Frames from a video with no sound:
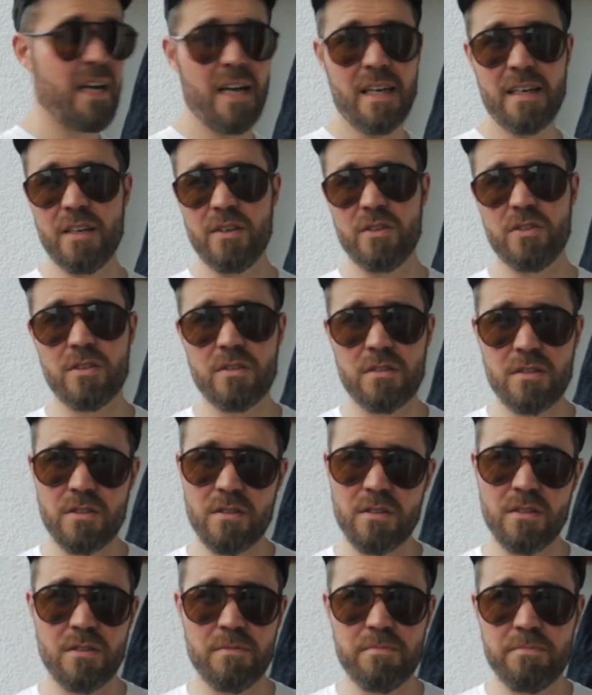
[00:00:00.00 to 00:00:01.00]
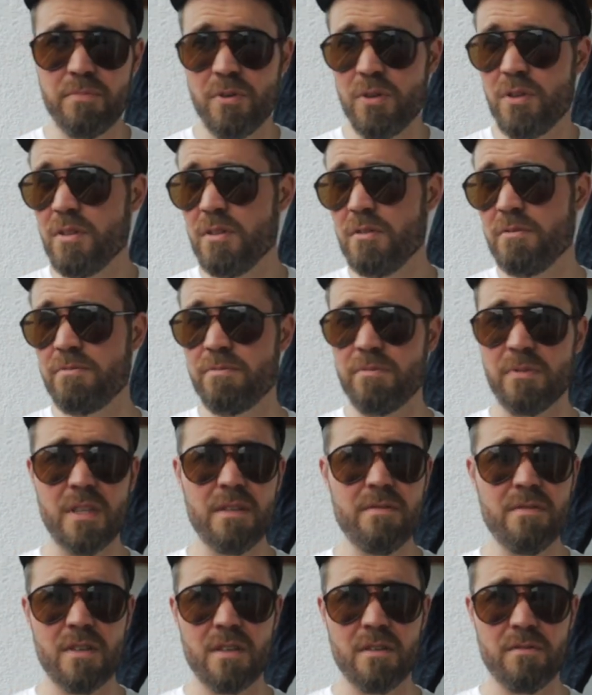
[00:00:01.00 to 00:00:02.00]
and now it's just a point of
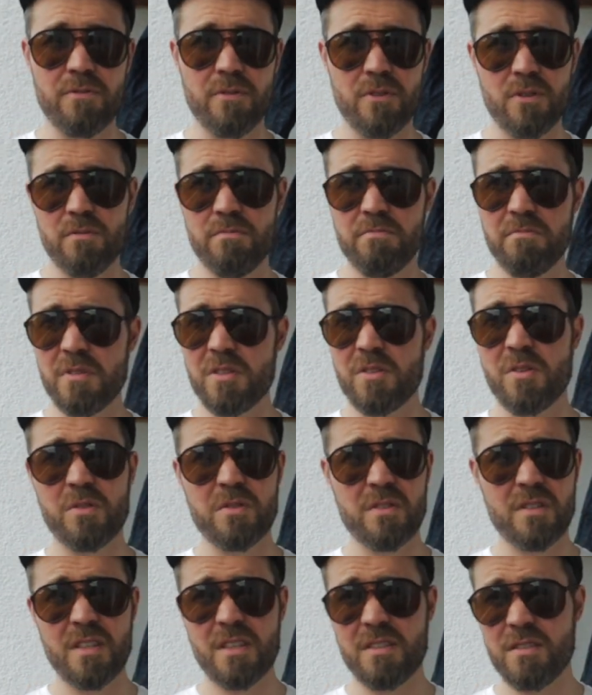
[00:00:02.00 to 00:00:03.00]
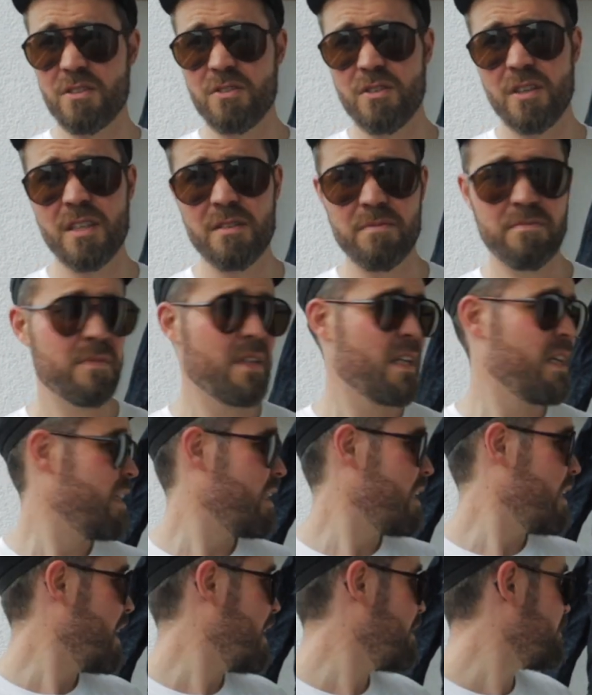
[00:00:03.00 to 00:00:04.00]
leaving it for as long as it takes to dry.
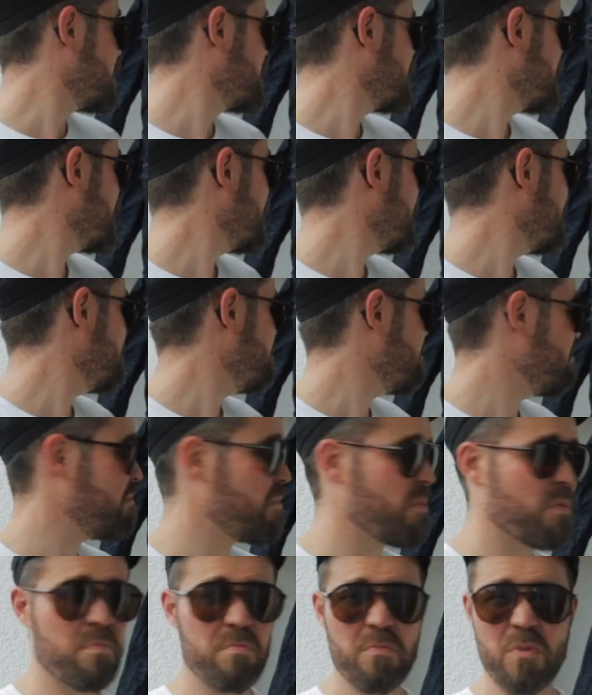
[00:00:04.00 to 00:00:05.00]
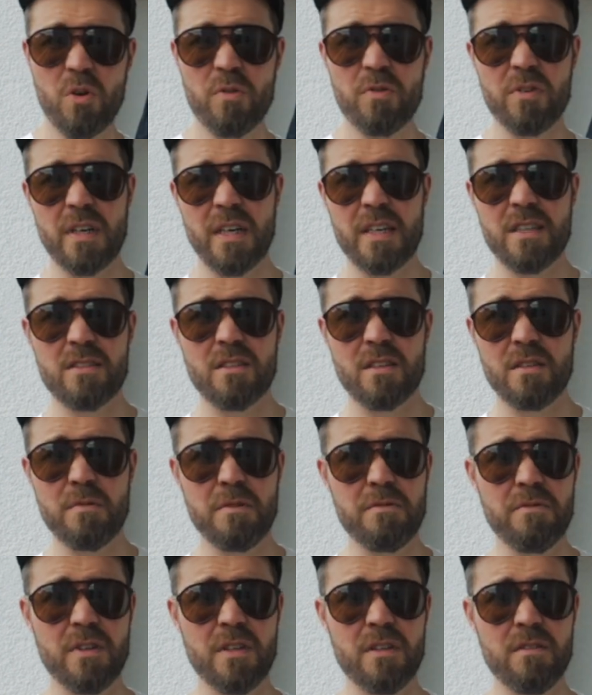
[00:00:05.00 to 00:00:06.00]
I would say overnight it's going to
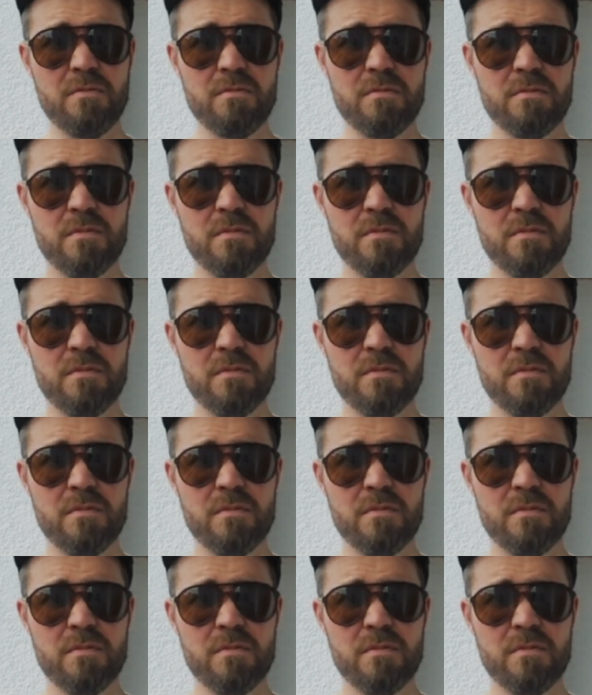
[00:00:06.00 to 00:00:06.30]
be fine.